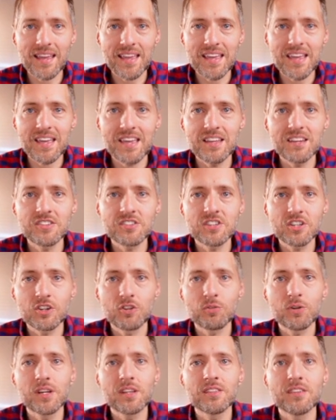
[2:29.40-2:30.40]
in to
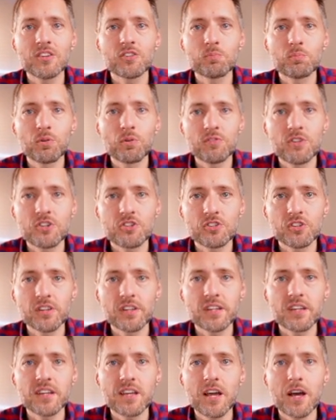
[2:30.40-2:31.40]
create this provisional
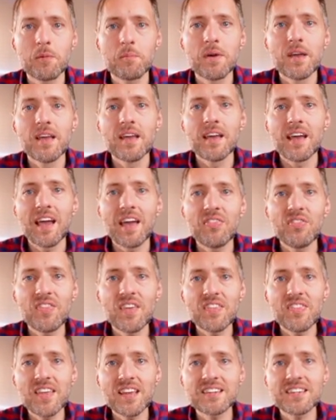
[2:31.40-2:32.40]
income. And
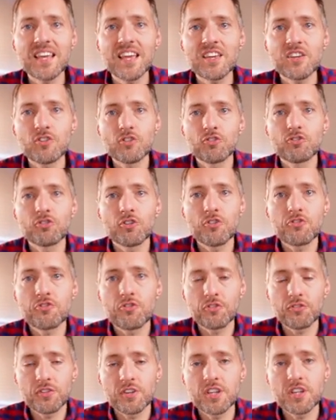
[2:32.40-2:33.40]
then they take your Social
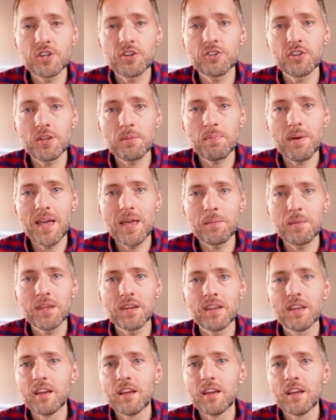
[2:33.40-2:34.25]
Security payment,